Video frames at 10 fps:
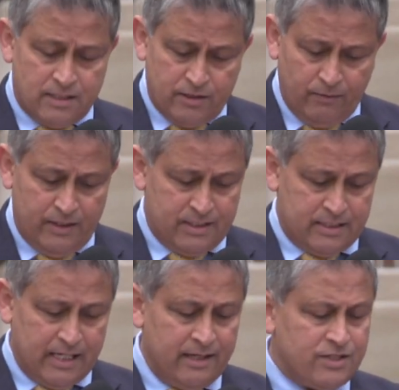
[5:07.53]

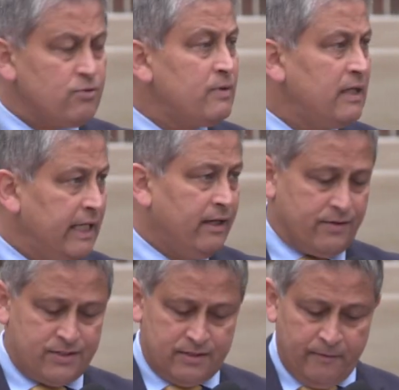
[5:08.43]
students and student
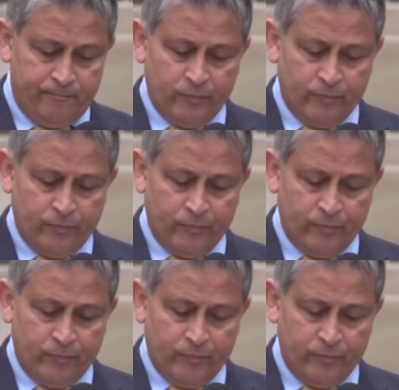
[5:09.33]
leaders.